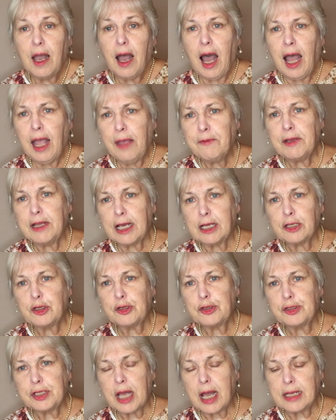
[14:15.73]
I have an
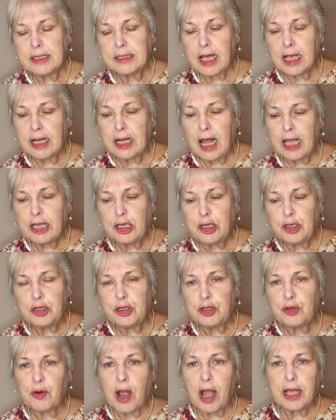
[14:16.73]
exercise I'd like you to
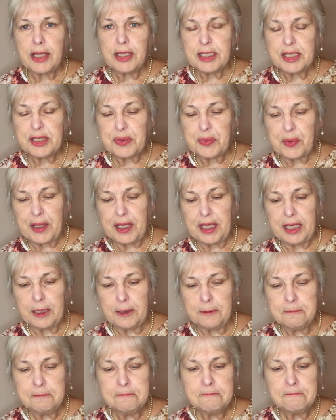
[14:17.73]
try this week.
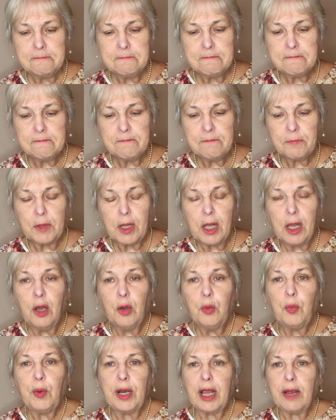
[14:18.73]

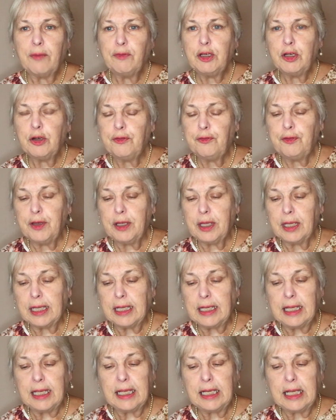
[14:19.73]
Whenever you're
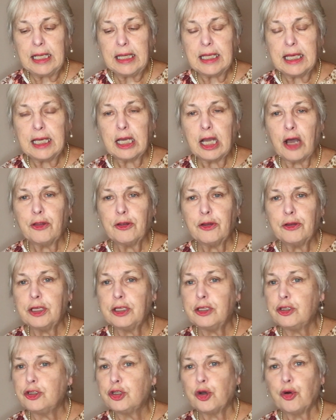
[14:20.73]
feeling anything other
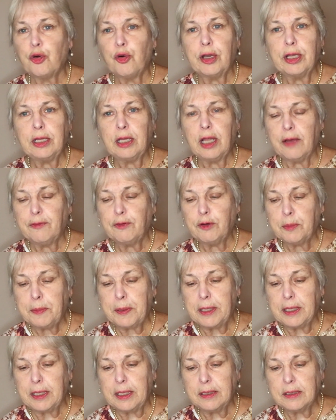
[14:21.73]
than joy, love, or
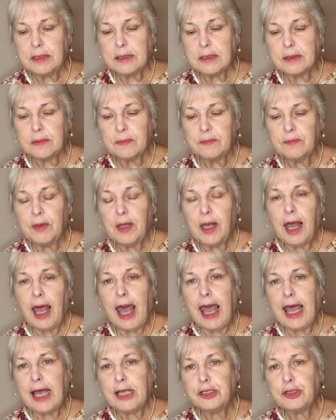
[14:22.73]
peace,
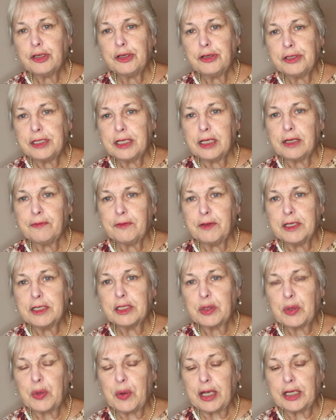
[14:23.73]
ask yourself this
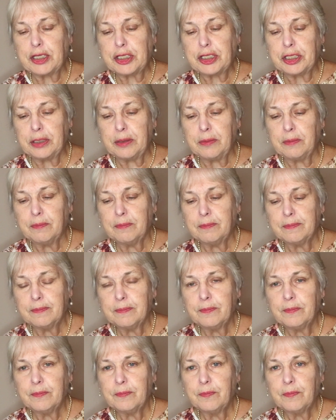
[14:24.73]
question:
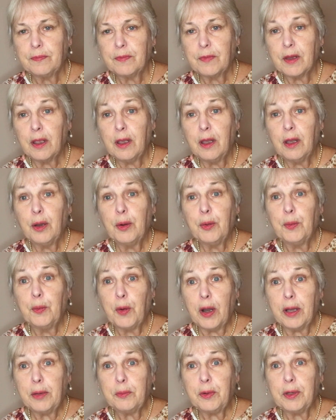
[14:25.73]

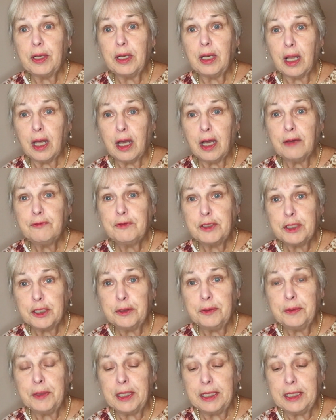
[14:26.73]
what would love
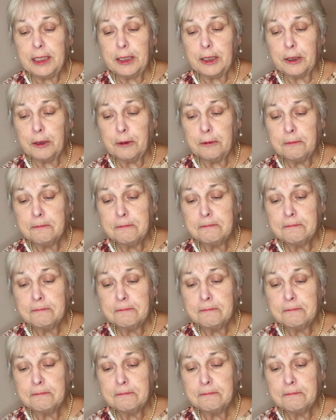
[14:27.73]
do here?